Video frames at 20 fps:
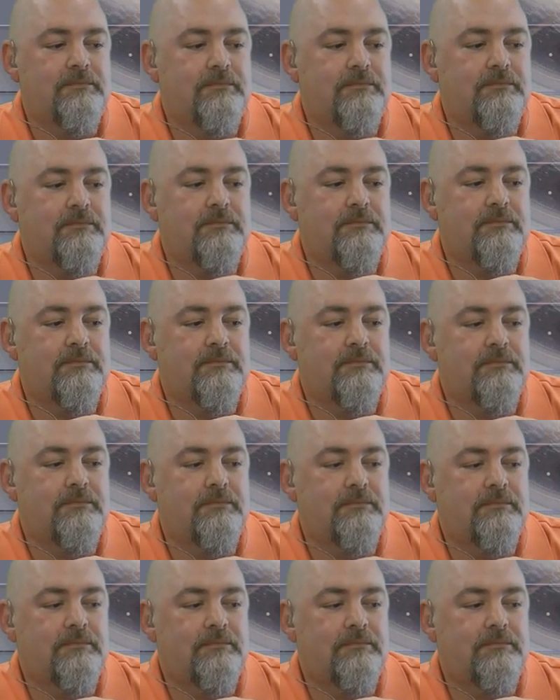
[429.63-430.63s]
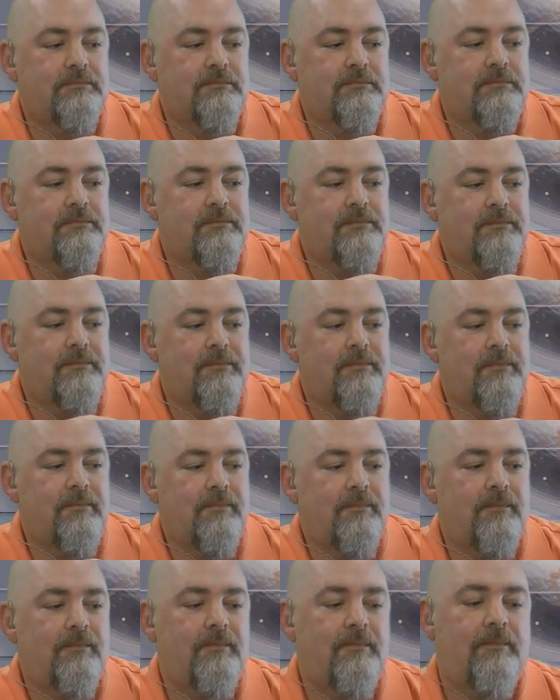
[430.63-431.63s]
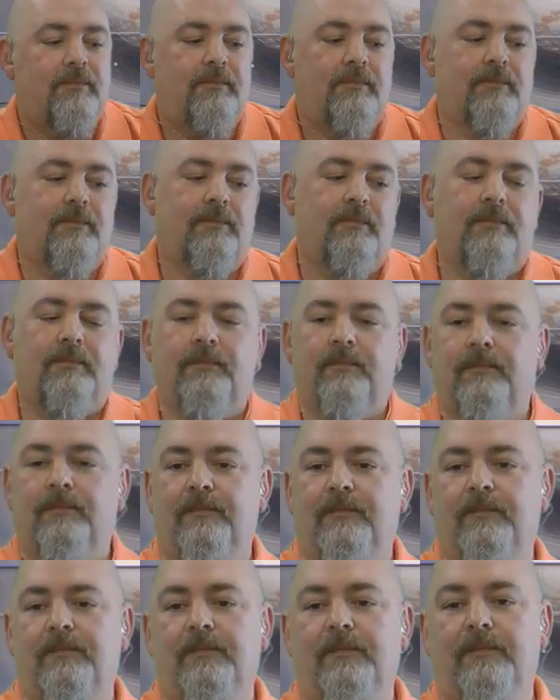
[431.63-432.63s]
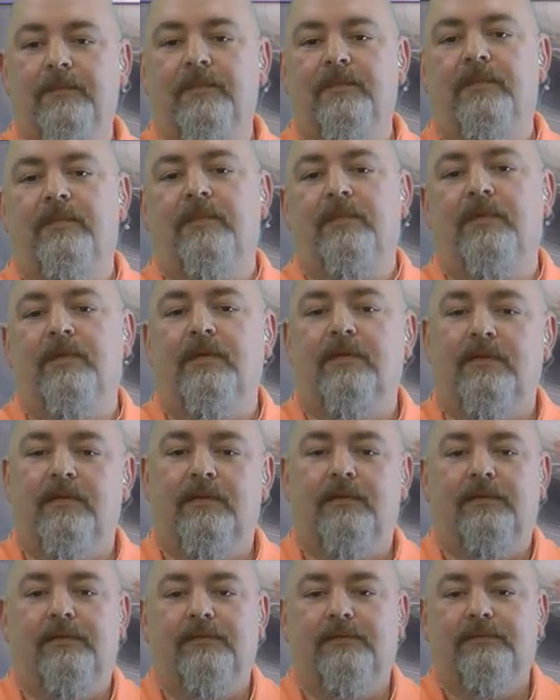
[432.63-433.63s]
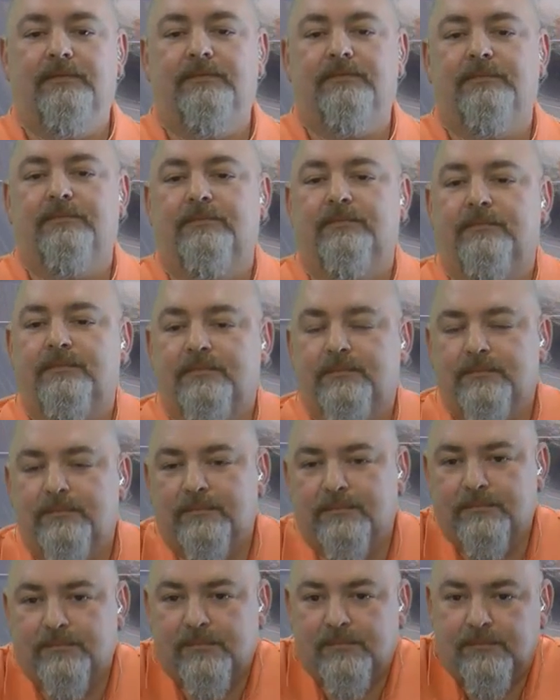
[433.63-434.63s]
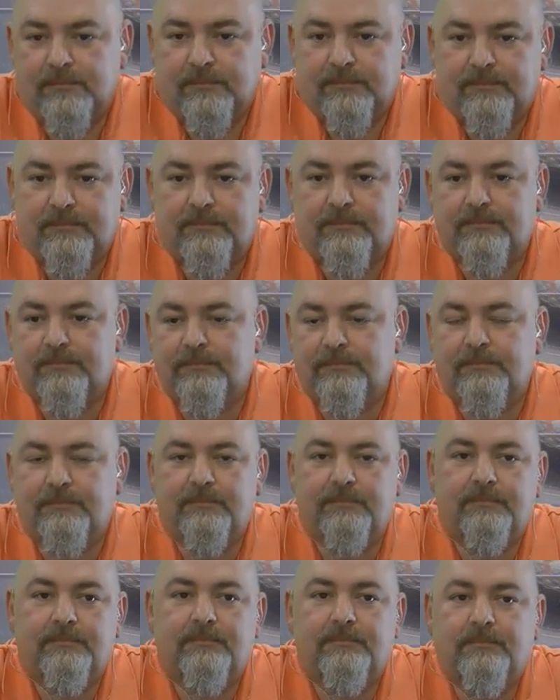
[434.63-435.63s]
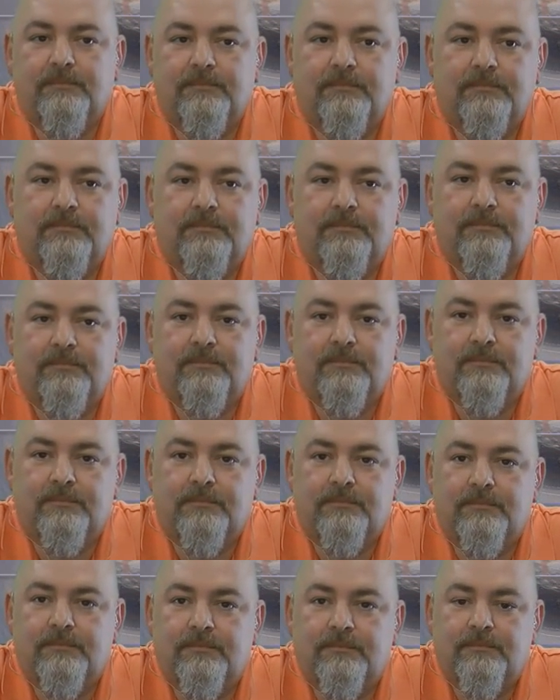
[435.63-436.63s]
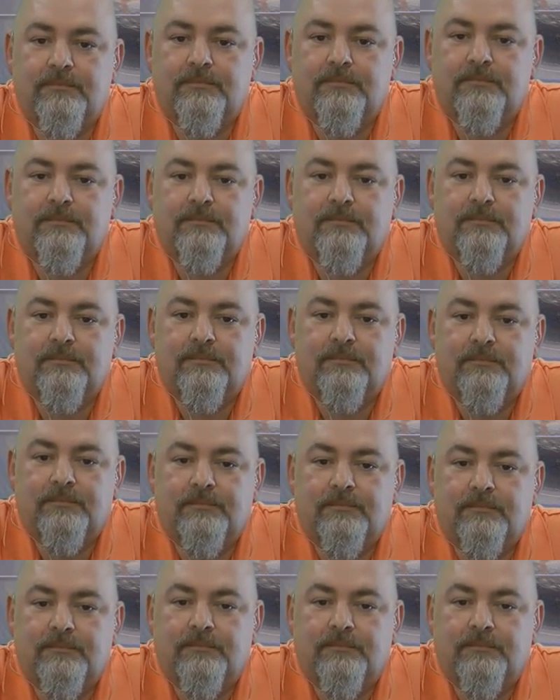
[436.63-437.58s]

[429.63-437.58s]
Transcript: [no speech]